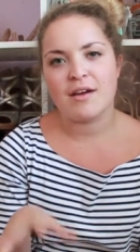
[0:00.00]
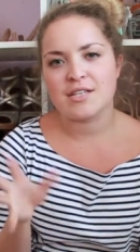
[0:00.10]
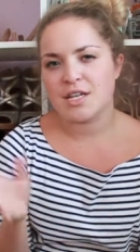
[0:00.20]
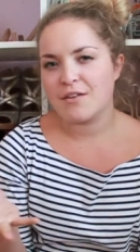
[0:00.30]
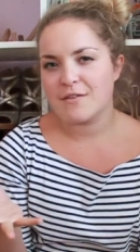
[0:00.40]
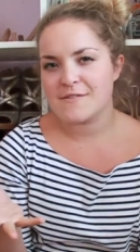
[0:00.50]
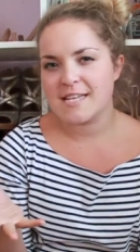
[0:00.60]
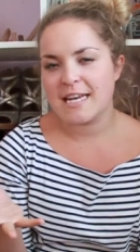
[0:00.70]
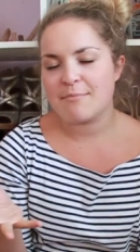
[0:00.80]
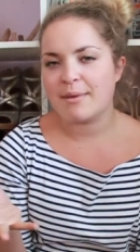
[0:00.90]
I don't know if you've
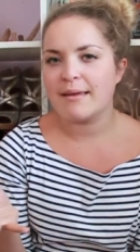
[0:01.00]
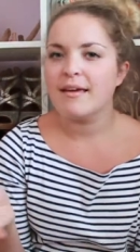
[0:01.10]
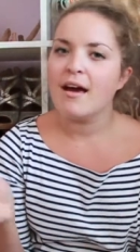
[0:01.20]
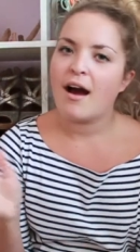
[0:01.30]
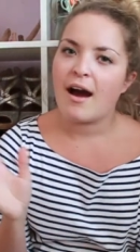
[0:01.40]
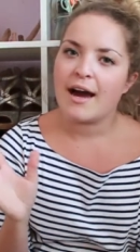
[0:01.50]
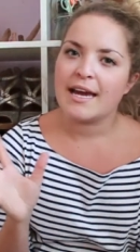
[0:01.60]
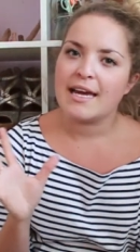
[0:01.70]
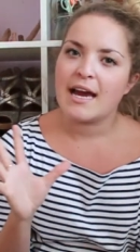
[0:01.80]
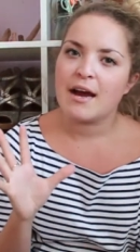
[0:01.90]
seen it, but
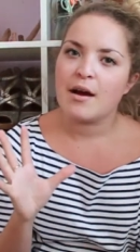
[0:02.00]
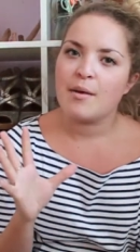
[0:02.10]
I